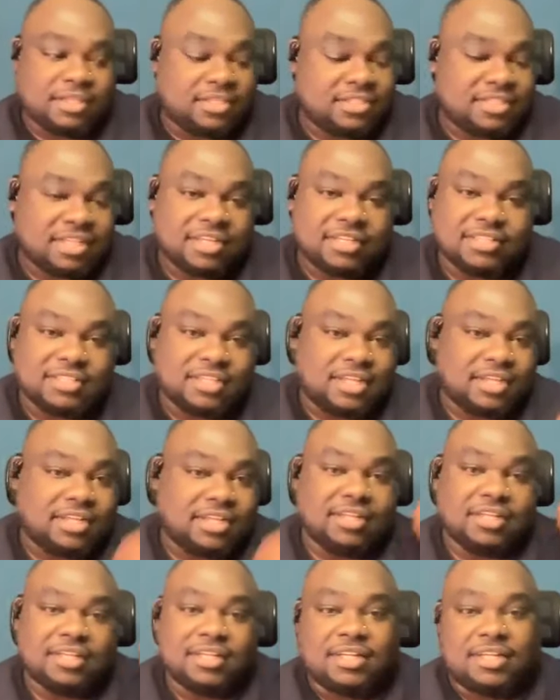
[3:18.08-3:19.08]
the set
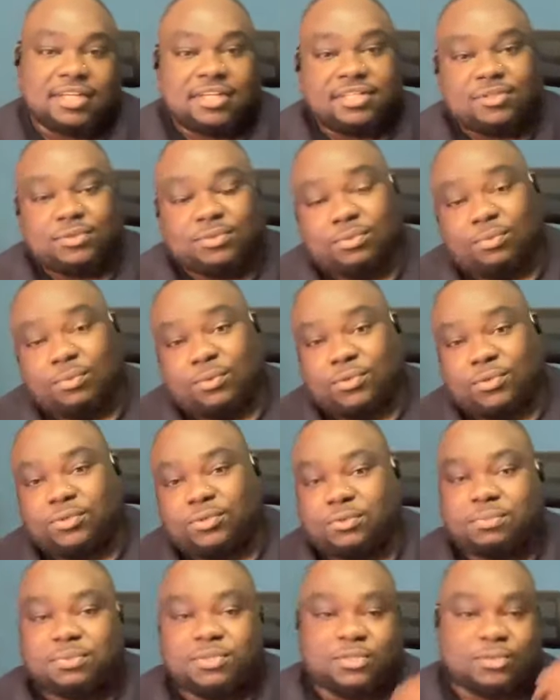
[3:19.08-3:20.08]
design to the
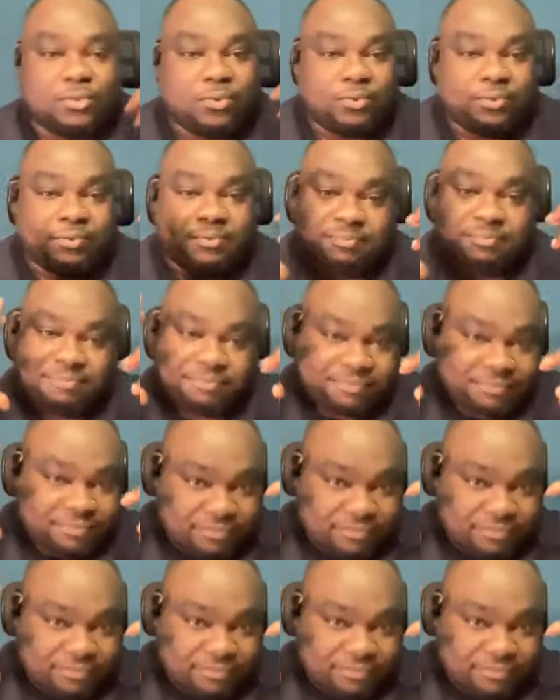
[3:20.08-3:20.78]
wardrobe to